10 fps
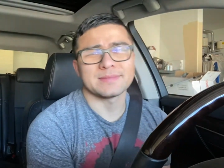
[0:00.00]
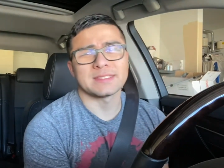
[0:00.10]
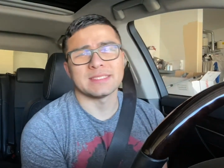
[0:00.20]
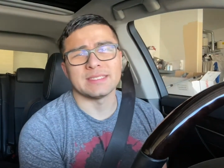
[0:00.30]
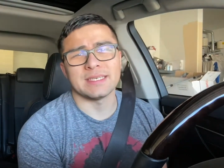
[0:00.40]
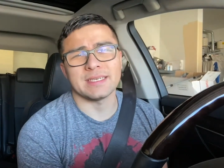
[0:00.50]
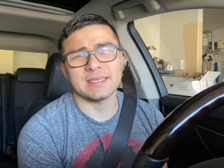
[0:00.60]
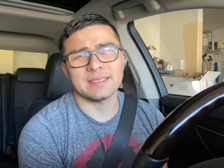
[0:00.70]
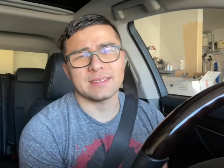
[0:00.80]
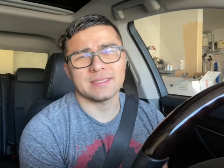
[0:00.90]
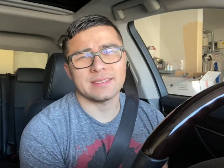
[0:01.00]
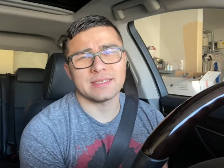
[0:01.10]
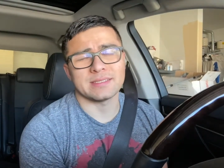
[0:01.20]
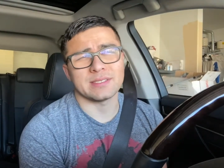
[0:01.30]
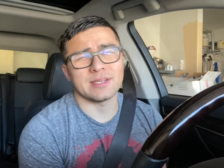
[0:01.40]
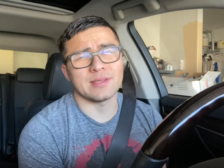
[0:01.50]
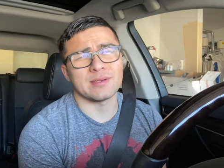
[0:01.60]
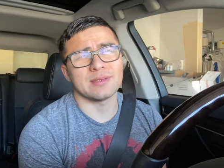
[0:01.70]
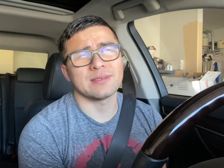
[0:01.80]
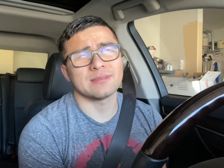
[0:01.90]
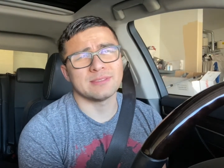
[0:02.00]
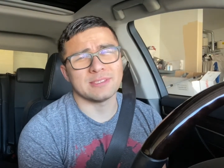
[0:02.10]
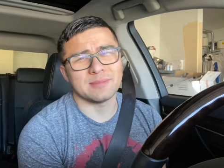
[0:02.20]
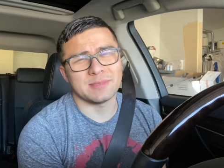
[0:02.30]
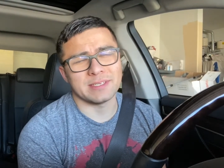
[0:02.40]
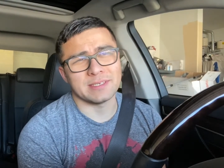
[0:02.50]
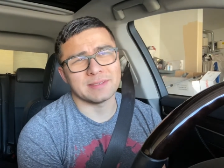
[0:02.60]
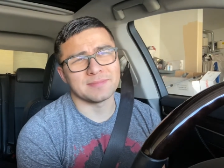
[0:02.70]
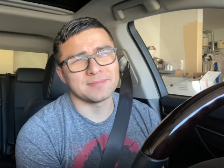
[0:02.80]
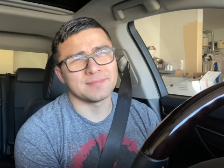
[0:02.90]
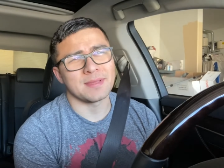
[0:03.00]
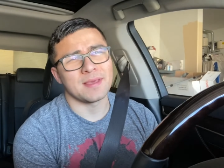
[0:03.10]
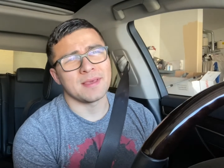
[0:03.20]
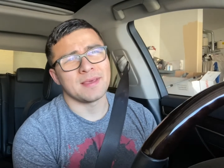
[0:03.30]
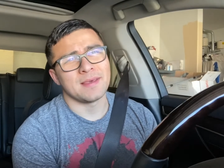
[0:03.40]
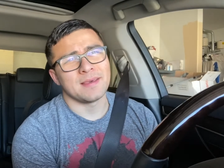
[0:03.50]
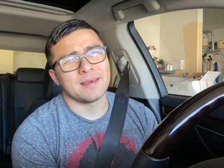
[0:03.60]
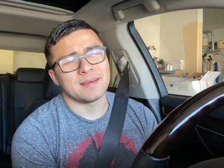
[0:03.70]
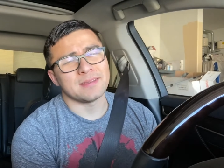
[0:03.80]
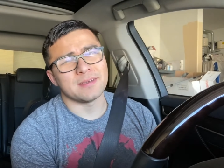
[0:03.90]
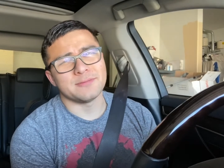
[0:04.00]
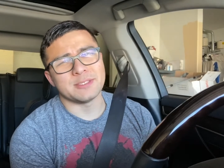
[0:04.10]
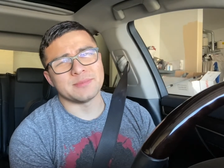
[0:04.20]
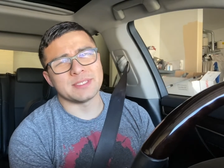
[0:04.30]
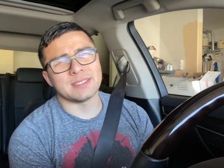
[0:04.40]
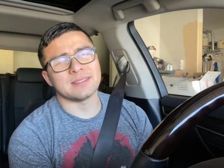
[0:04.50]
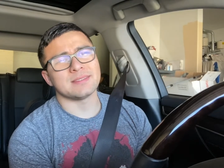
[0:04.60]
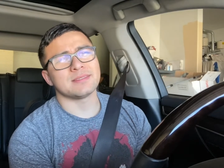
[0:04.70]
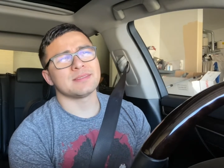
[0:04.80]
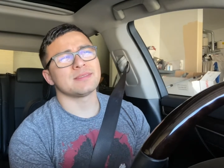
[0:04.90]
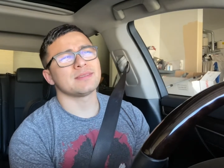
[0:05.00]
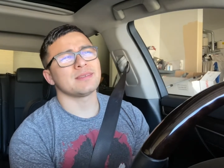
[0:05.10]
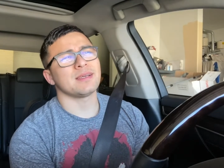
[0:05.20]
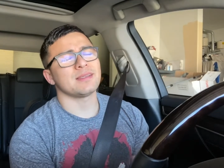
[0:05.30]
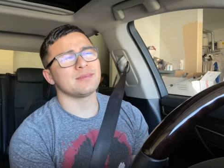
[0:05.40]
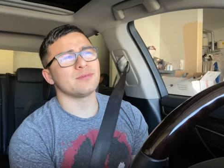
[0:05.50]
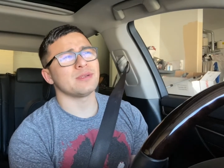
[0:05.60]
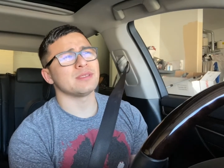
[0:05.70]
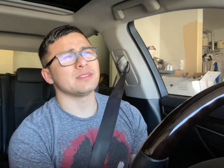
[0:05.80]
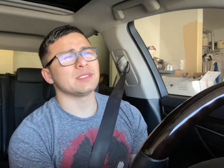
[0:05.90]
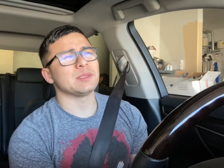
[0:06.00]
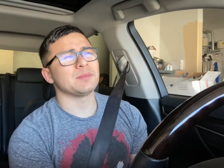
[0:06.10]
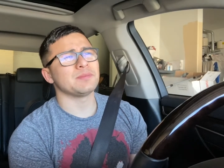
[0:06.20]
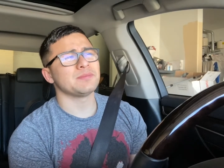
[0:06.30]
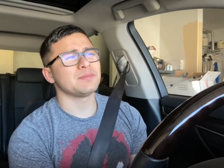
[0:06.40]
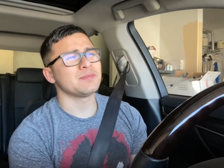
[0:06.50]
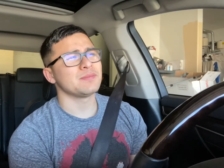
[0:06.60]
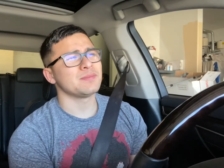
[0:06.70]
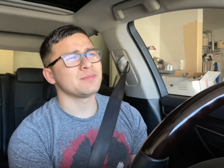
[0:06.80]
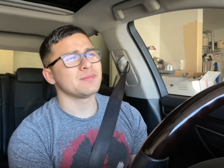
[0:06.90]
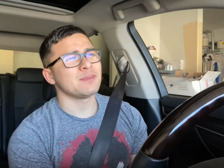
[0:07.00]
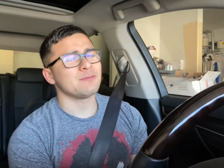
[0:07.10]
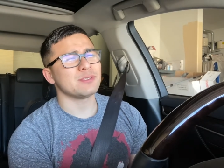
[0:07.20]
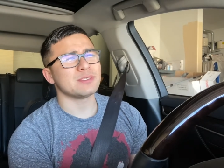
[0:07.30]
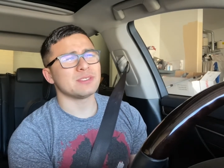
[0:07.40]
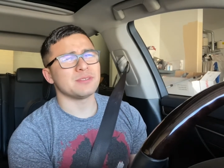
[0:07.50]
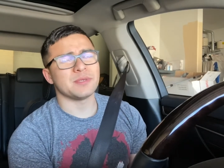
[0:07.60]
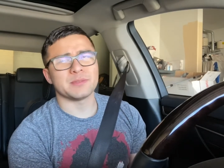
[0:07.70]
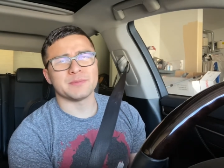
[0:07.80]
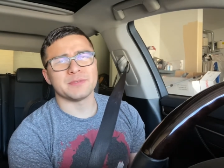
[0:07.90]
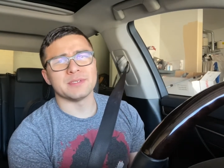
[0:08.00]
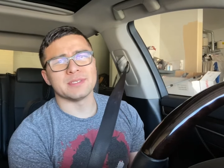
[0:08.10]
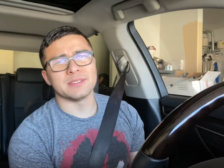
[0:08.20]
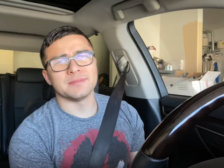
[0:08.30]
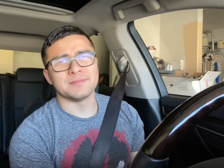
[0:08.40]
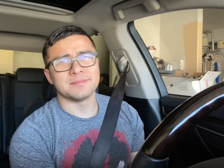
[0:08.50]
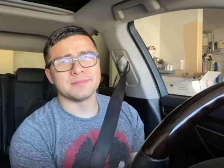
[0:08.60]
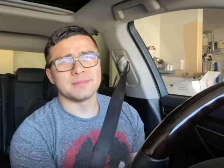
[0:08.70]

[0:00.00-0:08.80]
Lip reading: today is another gym day. I love gym days. I love going to the gym. Feels good, makes me feel good.